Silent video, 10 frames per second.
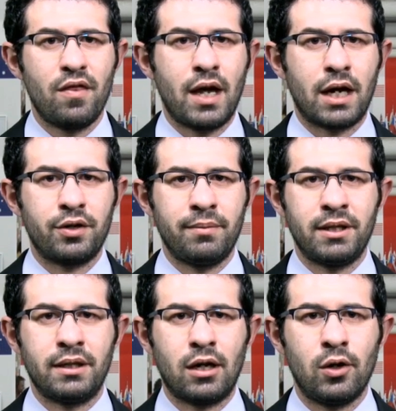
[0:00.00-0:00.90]
The
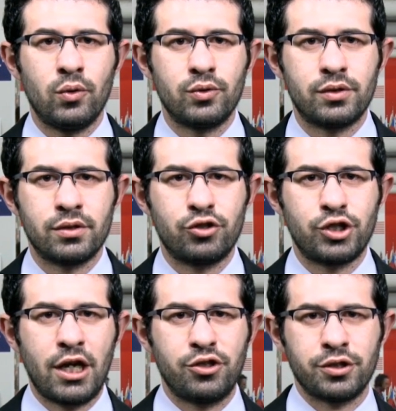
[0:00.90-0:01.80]
agreement includes
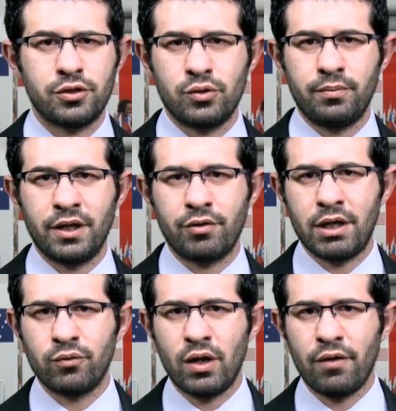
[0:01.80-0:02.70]
changes to
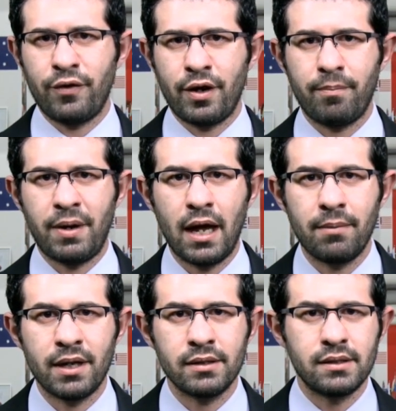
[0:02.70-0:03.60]
migrant welfare
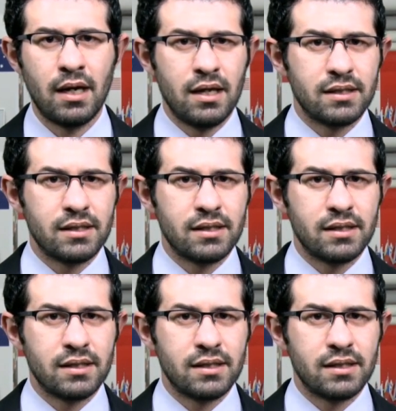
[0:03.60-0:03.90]
payments,